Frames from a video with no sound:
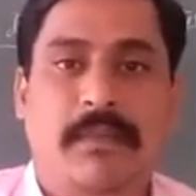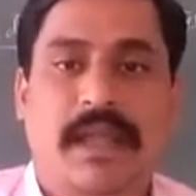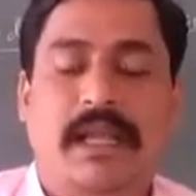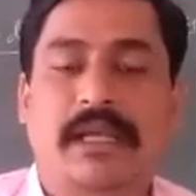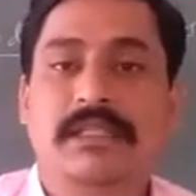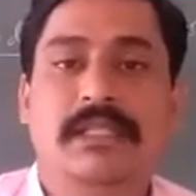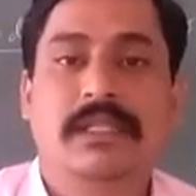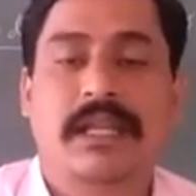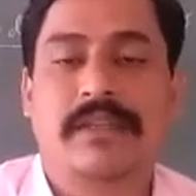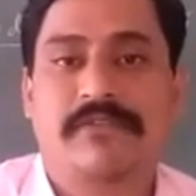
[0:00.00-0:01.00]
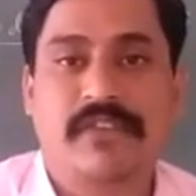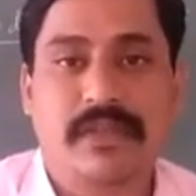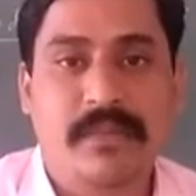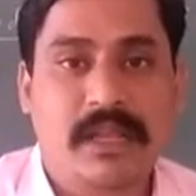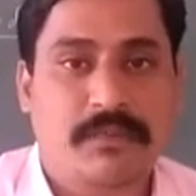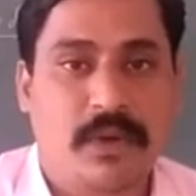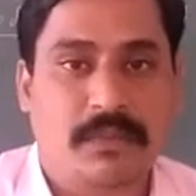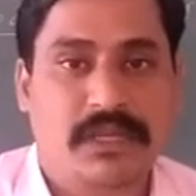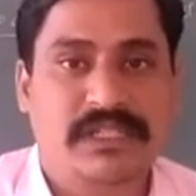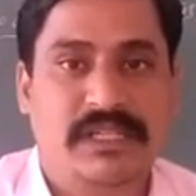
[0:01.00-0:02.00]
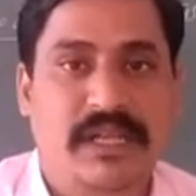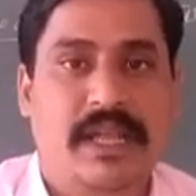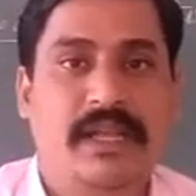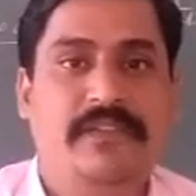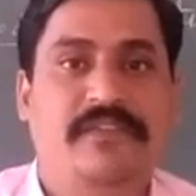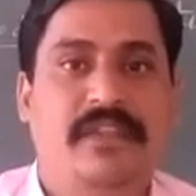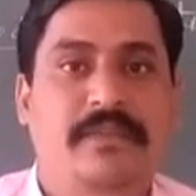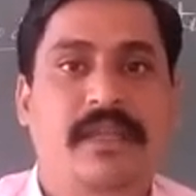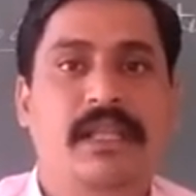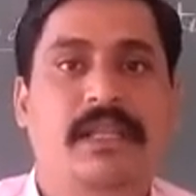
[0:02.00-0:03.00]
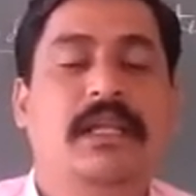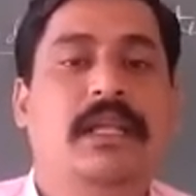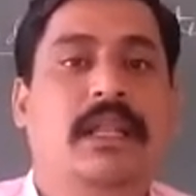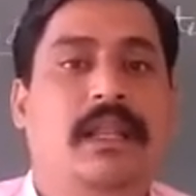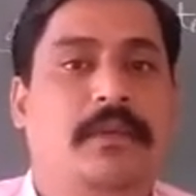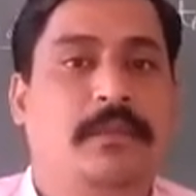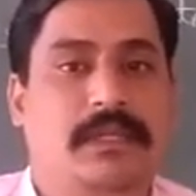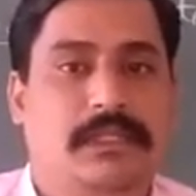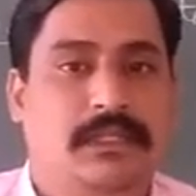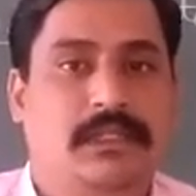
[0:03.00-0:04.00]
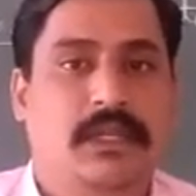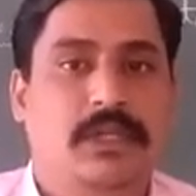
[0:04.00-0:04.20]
by considering female population and female live births.